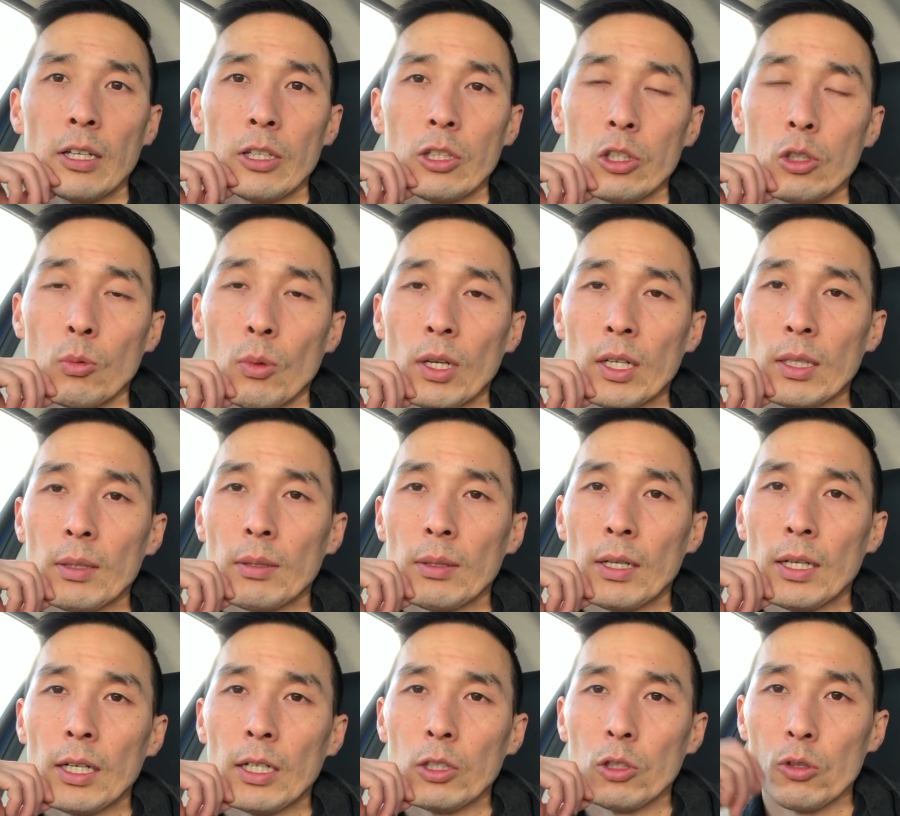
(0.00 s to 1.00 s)
you want to
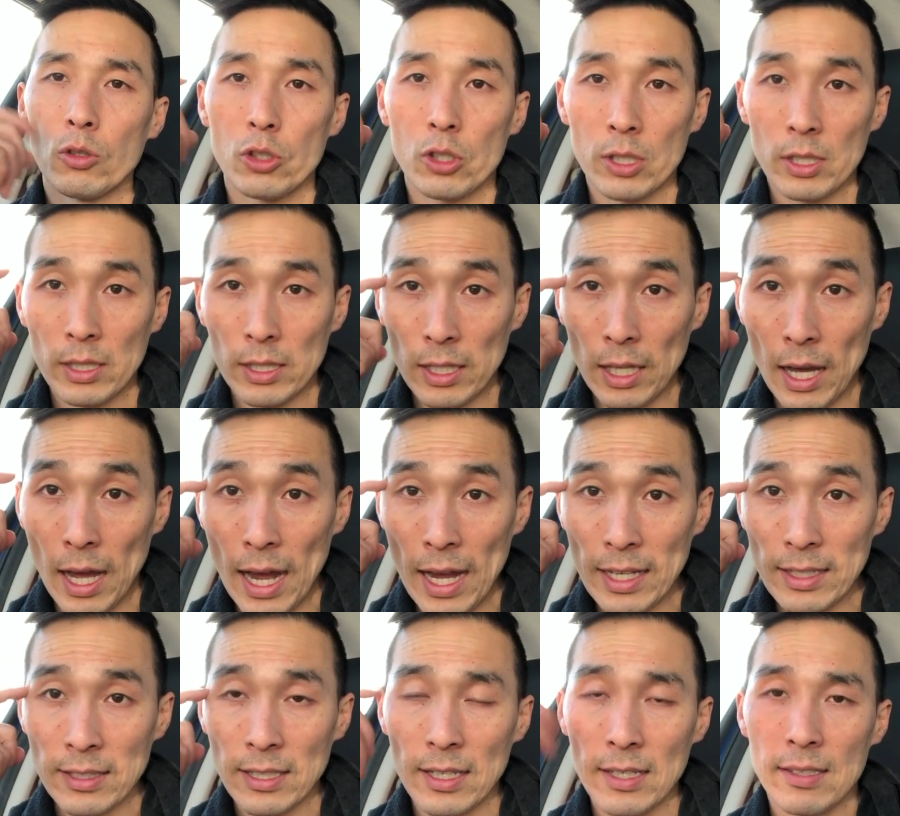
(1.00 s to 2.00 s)
uh, use the
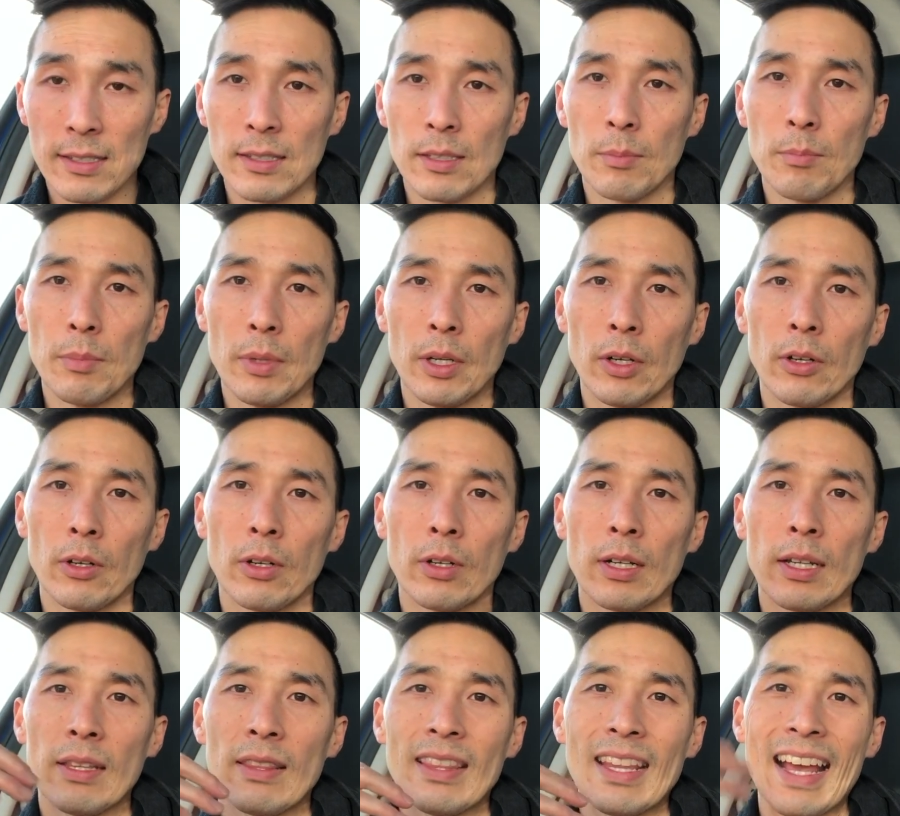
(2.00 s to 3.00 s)
eye test the mirror
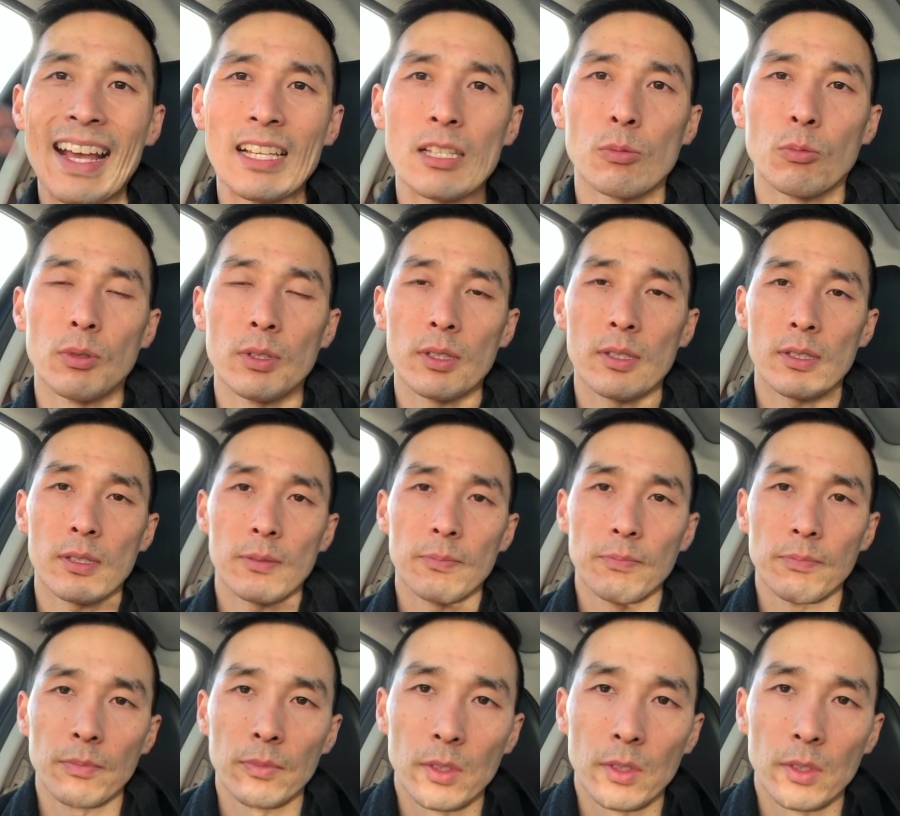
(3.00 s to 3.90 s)
and that's what's